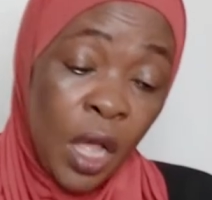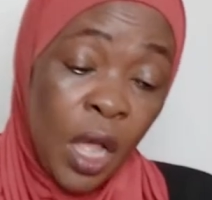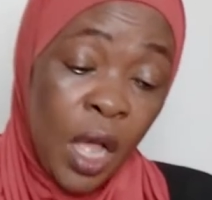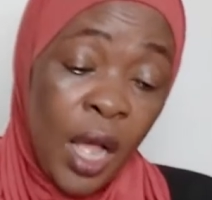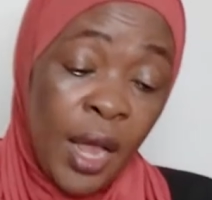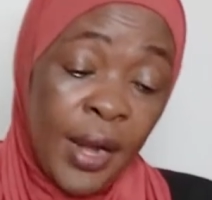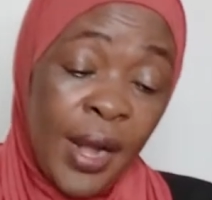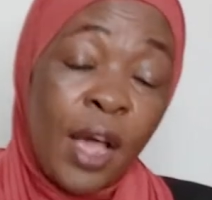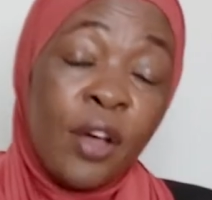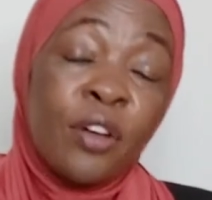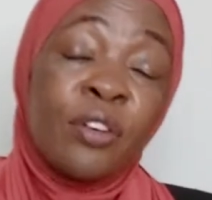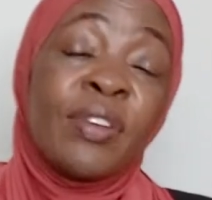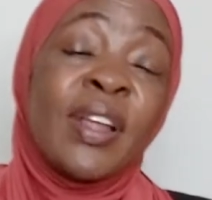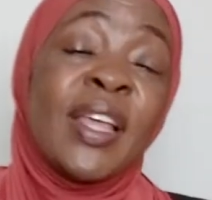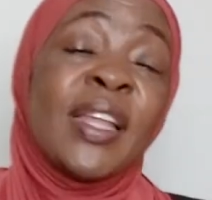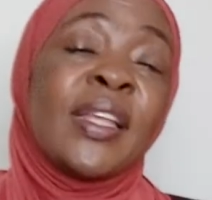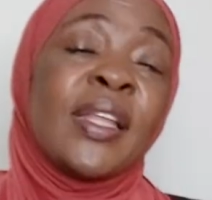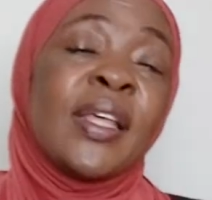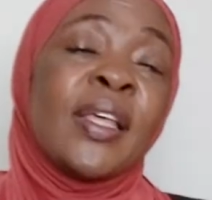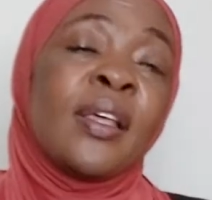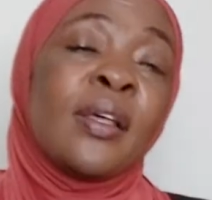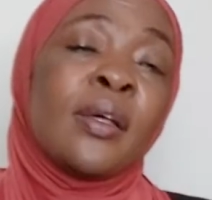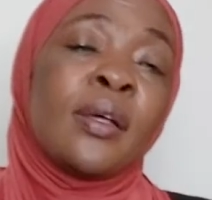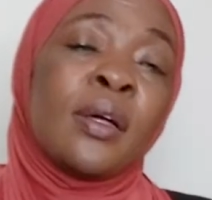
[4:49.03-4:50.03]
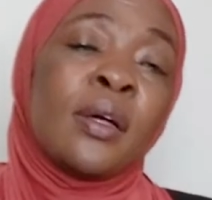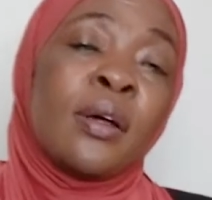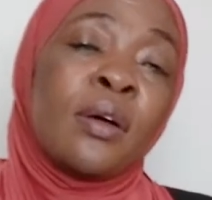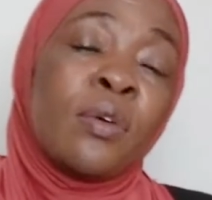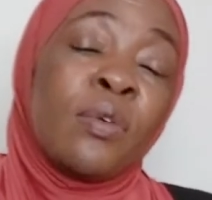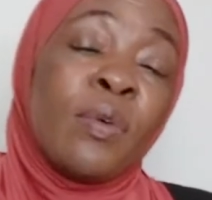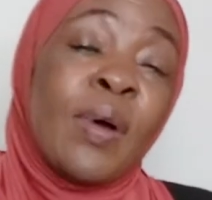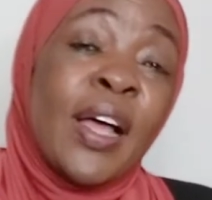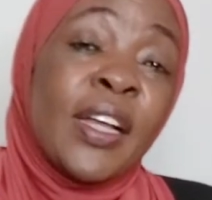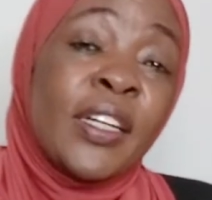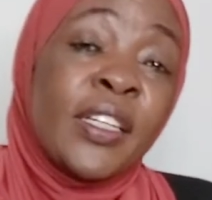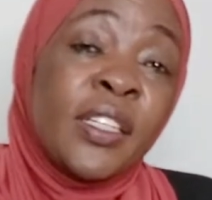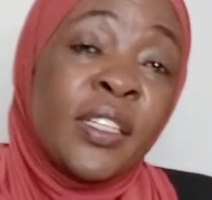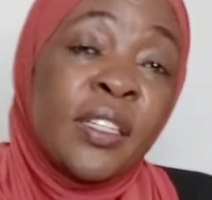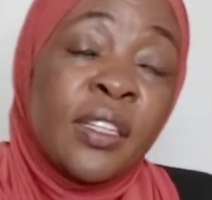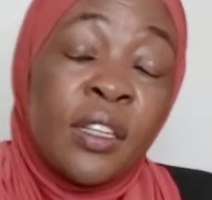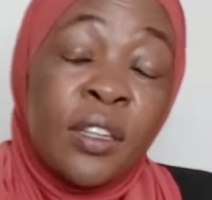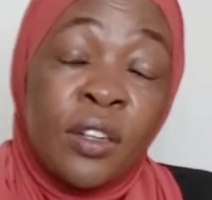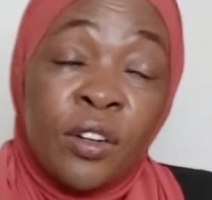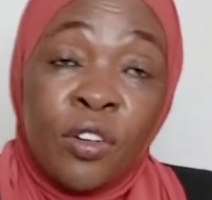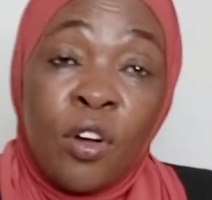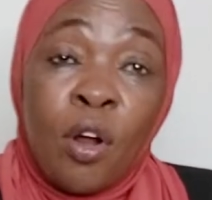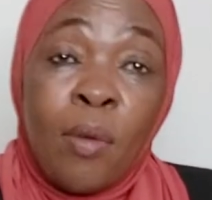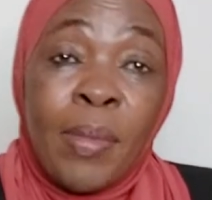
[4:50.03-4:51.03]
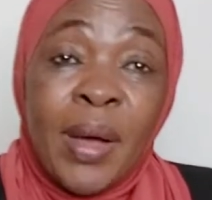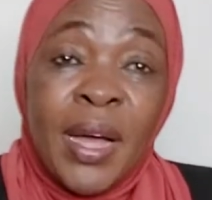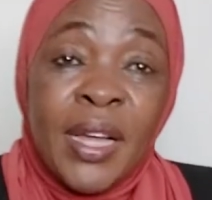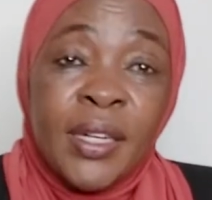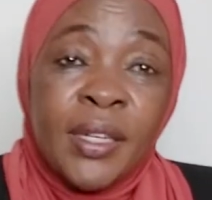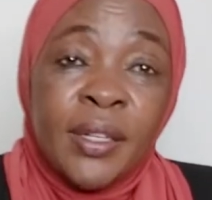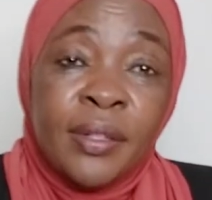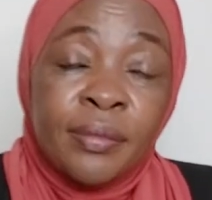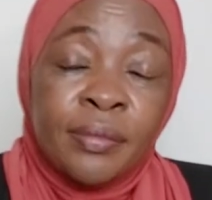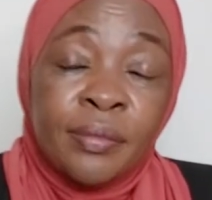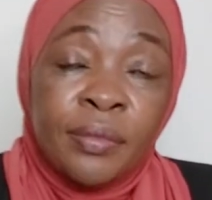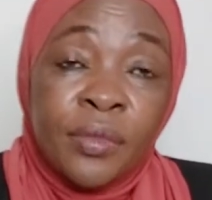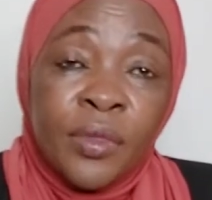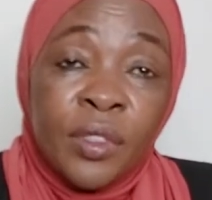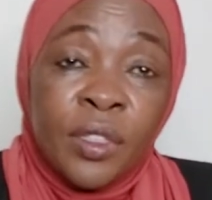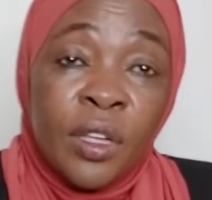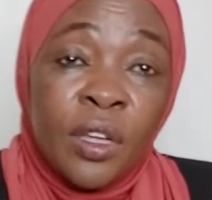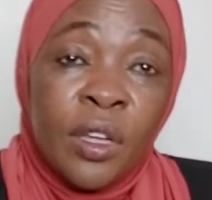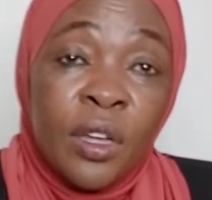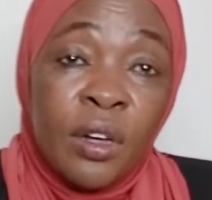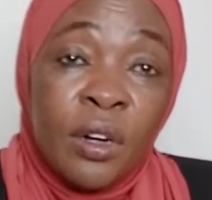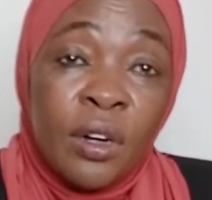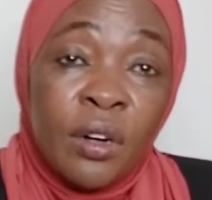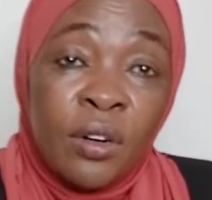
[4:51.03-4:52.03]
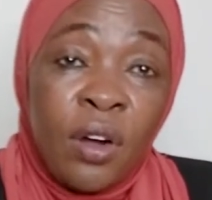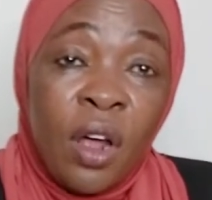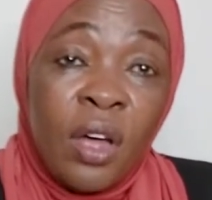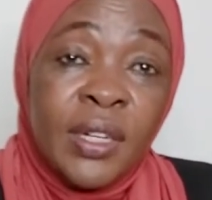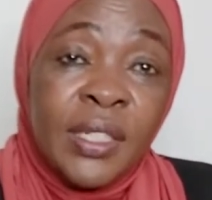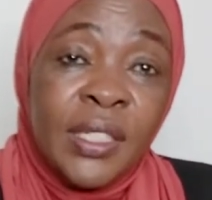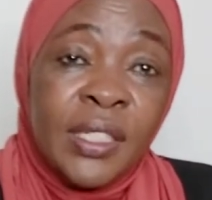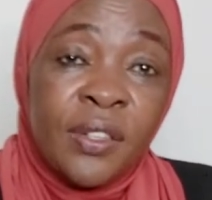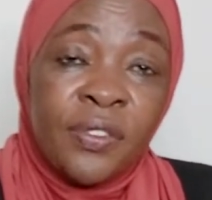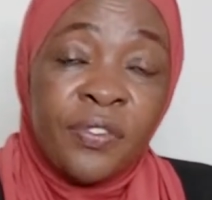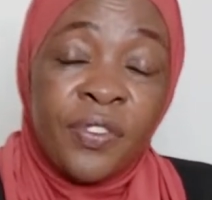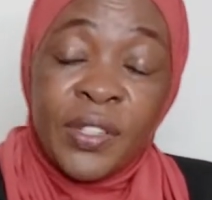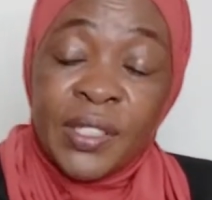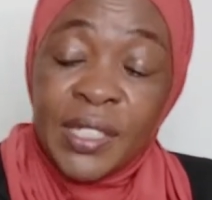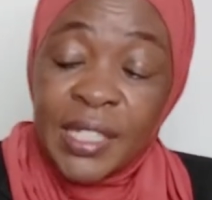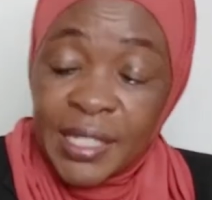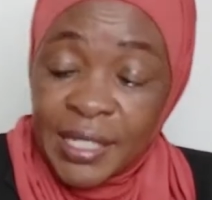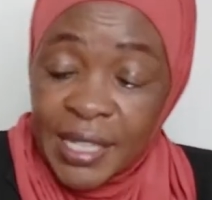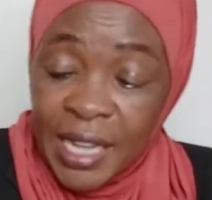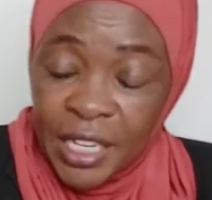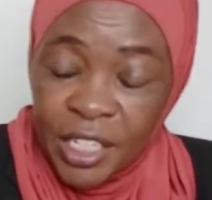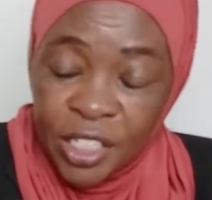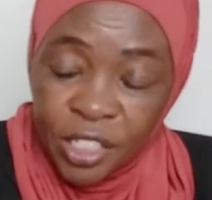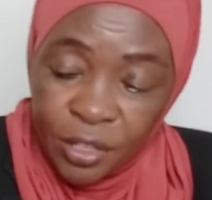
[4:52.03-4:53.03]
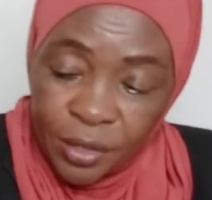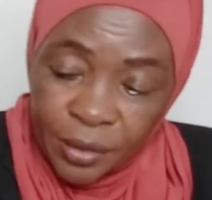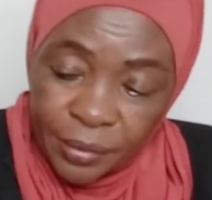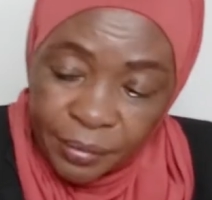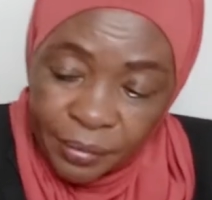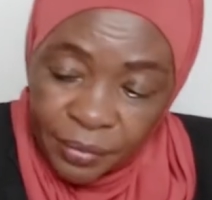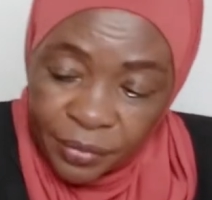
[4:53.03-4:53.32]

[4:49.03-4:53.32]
I'm now reading what Robert wrote for this section.